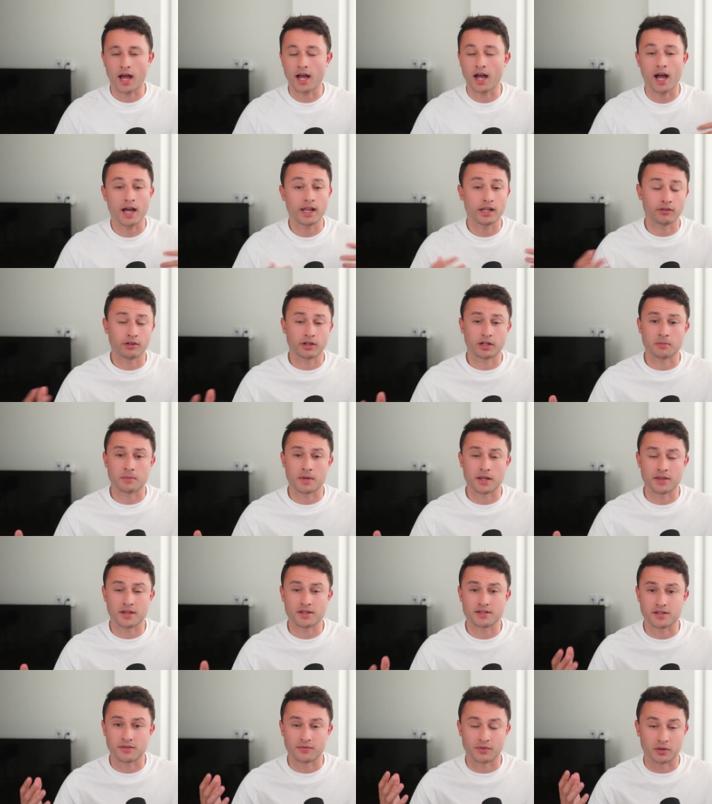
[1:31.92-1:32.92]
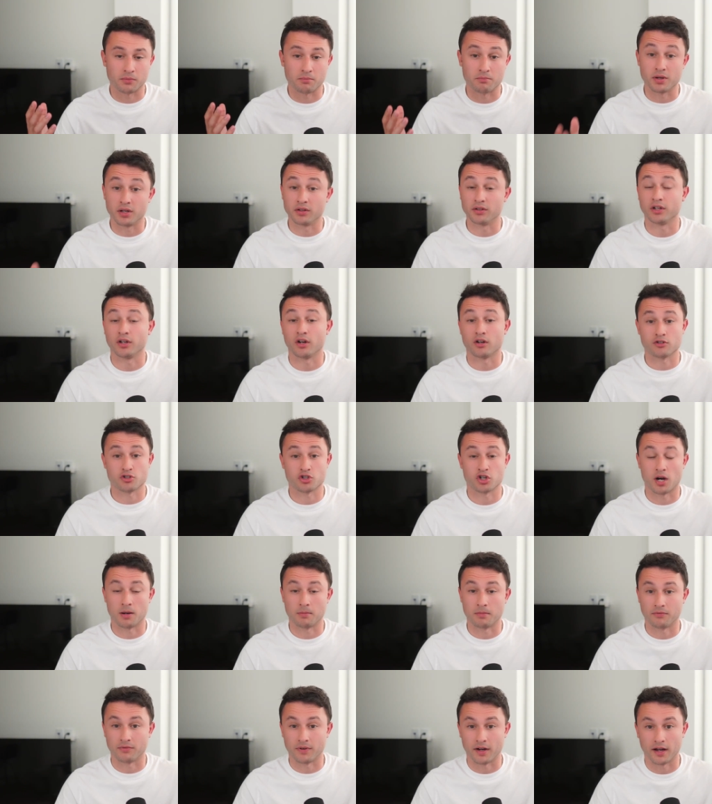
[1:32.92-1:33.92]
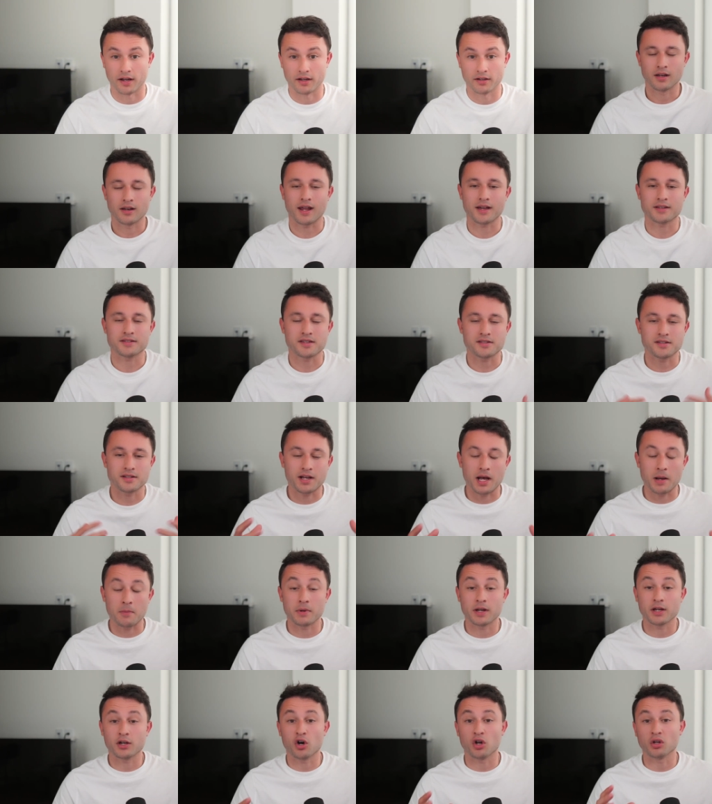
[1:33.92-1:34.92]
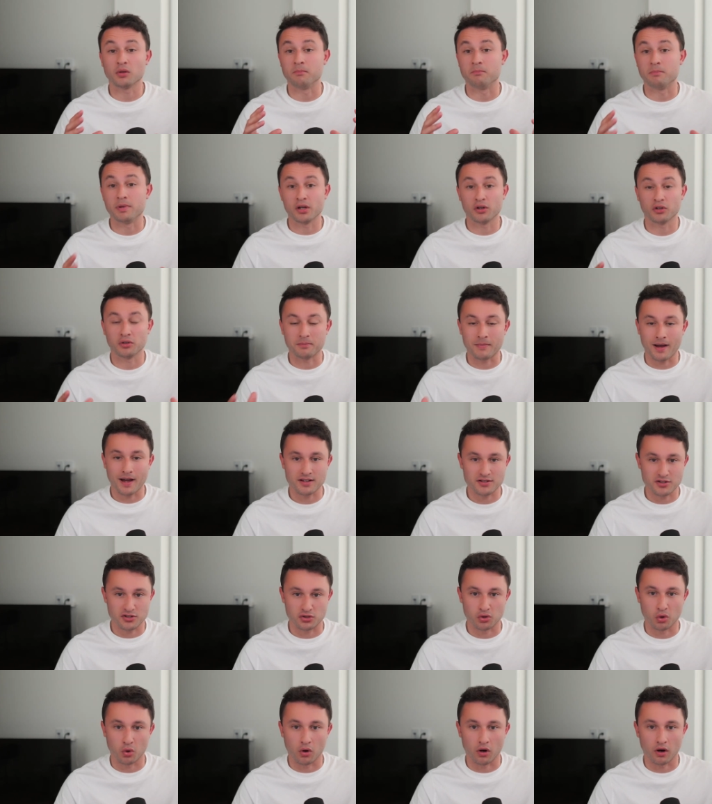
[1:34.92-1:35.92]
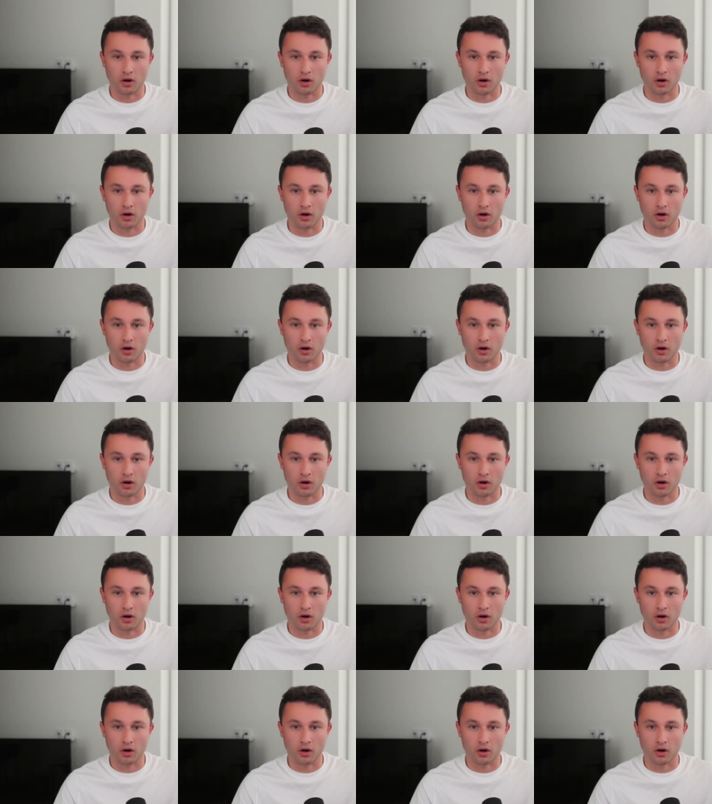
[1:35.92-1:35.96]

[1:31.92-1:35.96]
I highly recommend this if you're building on Shopify. Next is a company called Build My Store.